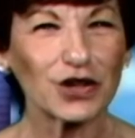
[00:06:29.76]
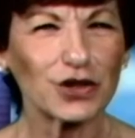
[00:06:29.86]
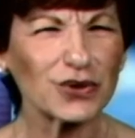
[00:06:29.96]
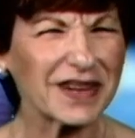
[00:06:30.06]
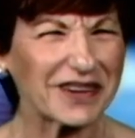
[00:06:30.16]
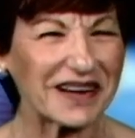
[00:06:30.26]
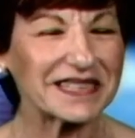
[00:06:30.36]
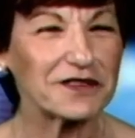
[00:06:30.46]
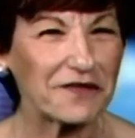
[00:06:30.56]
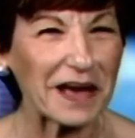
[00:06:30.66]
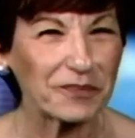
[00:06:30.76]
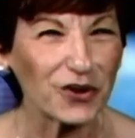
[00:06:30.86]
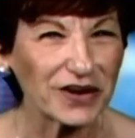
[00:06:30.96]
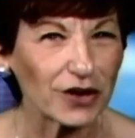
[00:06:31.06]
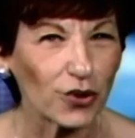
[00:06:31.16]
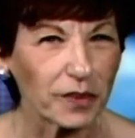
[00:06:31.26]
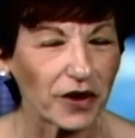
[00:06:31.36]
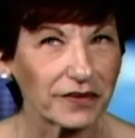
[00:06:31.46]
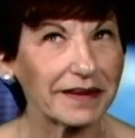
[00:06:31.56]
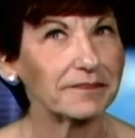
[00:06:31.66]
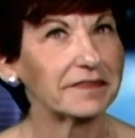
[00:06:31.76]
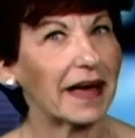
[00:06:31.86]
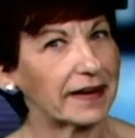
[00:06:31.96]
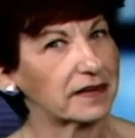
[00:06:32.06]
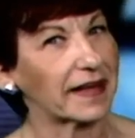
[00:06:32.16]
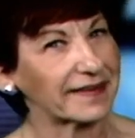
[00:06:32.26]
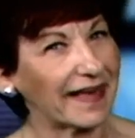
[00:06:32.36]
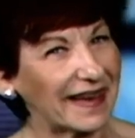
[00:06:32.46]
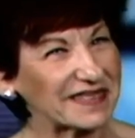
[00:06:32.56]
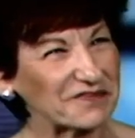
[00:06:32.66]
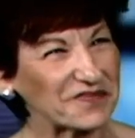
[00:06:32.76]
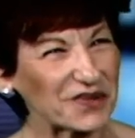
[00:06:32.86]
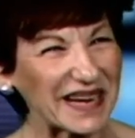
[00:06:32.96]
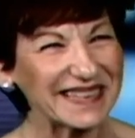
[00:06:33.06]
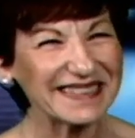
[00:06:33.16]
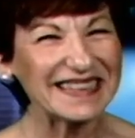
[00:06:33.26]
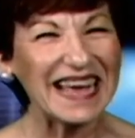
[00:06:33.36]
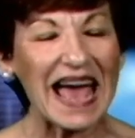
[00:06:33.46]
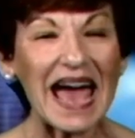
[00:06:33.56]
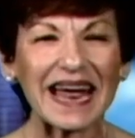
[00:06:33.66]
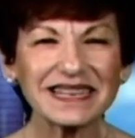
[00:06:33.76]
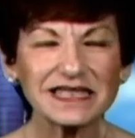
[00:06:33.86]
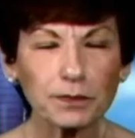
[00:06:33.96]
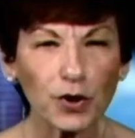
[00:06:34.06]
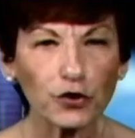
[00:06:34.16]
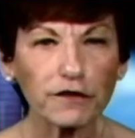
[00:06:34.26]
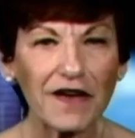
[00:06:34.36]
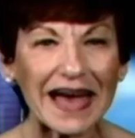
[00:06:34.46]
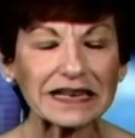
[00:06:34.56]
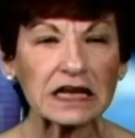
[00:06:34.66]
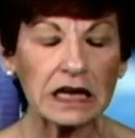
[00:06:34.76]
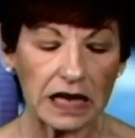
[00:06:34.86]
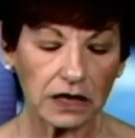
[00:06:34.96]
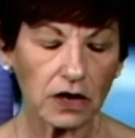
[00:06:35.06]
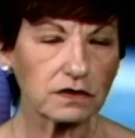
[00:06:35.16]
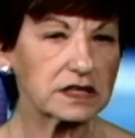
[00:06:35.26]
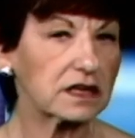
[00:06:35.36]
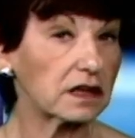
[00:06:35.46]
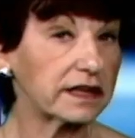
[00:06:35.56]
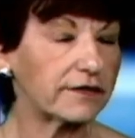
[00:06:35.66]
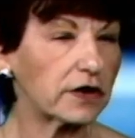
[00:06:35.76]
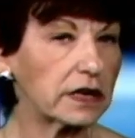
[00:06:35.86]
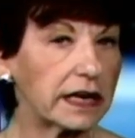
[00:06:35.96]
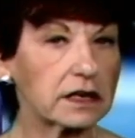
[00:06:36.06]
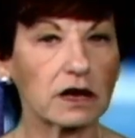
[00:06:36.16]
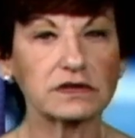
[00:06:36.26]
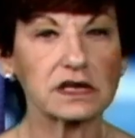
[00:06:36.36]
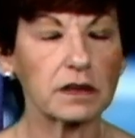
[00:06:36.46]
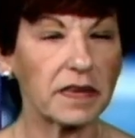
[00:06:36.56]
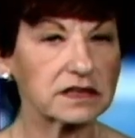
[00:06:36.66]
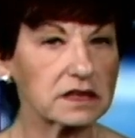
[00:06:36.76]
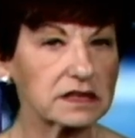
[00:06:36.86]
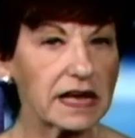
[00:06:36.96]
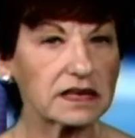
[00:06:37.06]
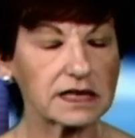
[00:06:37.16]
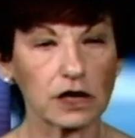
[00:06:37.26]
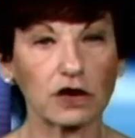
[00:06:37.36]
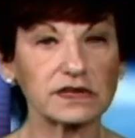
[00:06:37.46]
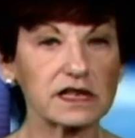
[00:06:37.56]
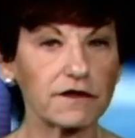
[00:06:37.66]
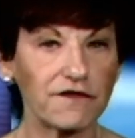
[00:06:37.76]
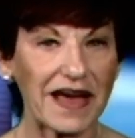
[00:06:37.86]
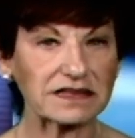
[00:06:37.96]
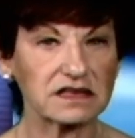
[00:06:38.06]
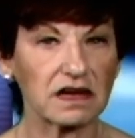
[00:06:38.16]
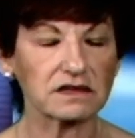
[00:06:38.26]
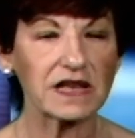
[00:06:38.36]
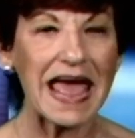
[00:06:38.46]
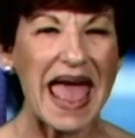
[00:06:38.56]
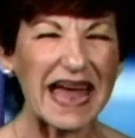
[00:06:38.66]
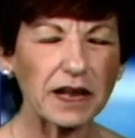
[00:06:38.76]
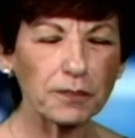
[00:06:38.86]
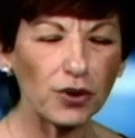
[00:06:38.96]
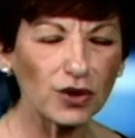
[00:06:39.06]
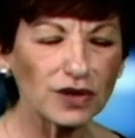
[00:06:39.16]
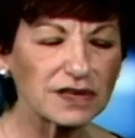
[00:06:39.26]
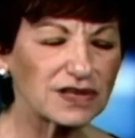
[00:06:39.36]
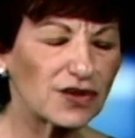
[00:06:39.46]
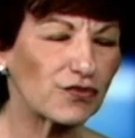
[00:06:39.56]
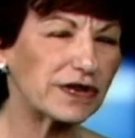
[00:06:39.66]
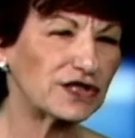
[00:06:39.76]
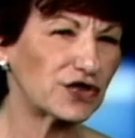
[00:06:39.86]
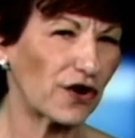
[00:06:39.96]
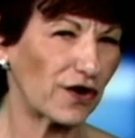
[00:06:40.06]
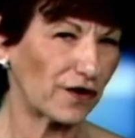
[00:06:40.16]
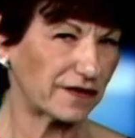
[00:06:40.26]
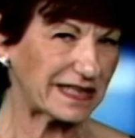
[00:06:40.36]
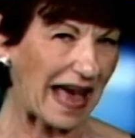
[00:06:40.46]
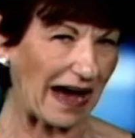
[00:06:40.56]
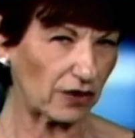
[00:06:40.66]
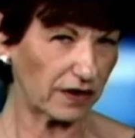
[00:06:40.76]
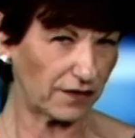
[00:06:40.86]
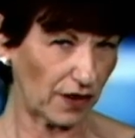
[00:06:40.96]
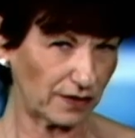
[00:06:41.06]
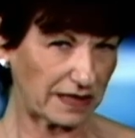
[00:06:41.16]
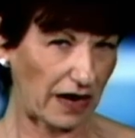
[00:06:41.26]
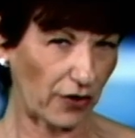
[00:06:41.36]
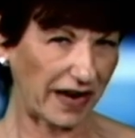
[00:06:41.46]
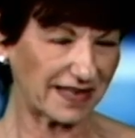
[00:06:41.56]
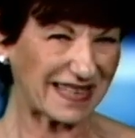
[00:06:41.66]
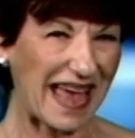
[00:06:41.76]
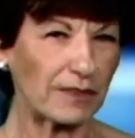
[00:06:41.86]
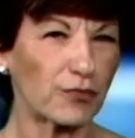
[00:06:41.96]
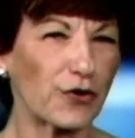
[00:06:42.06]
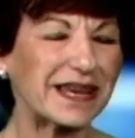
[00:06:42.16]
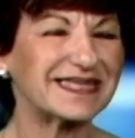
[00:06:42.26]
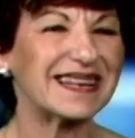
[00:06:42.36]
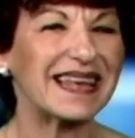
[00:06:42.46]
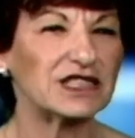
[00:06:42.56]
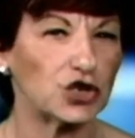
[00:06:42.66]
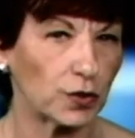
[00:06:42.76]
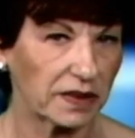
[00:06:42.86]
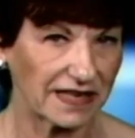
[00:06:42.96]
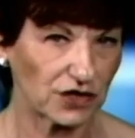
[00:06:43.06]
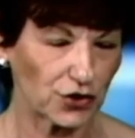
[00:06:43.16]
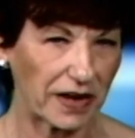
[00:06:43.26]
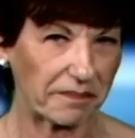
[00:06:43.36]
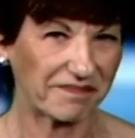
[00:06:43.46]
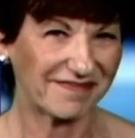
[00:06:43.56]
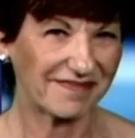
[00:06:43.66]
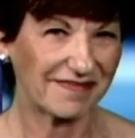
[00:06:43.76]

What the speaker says: Glucagon is a fat-burning hormone. How do you like that, right? How does it burn fat? It goes to the liver, it goes to the muscle cells, it goes to the fat cells, and it pulls the reserves out of those areas and brings it into your bloodstream.